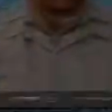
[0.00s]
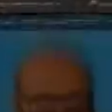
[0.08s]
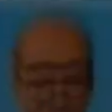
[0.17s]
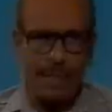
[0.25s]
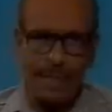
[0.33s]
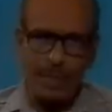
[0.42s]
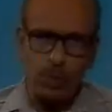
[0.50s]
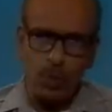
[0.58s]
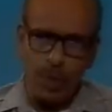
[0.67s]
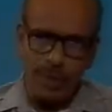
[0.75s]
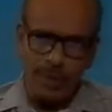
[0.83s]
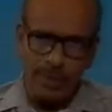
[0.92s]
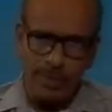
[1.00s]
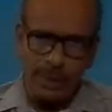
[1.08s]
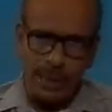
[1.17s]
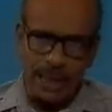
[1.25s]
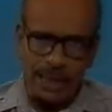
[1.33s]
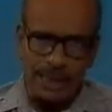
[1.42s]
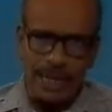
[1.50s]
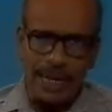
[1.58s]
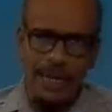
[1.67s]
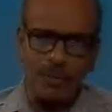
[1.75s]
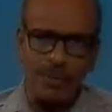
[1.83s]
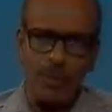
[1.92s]
and he has won Sahitya
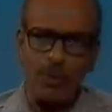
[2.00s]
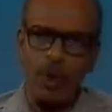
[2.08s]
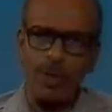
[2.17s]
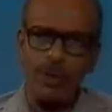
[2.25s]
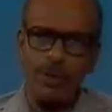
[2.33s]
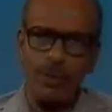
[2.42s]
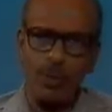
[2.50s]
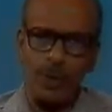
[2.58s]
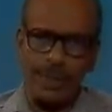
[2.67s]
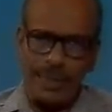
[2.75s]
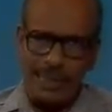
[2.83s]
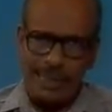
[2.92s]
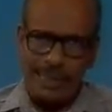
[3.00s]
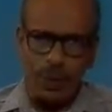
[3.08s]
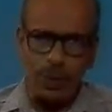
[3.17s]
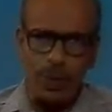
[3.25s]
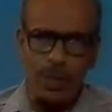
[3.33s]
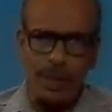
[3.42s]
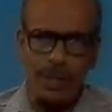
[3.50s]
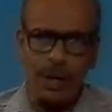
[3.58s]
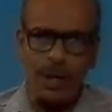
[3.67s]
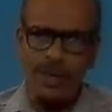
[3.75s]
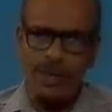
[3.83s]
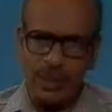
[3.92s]
Academy Award for a critical work
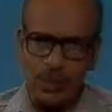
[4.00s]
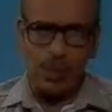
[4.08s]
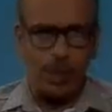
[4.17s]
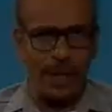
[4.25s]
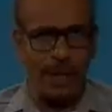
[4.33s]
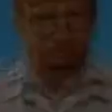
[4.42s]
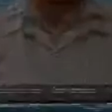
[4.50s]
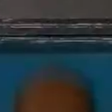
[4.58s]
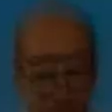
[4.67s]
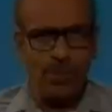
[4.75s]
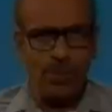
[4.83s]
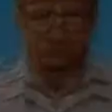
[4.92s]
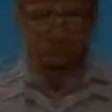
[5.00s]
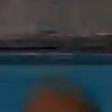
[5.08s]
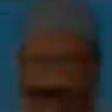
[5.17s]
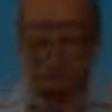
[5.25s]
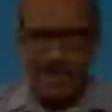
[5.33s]
on Tirukkural. We are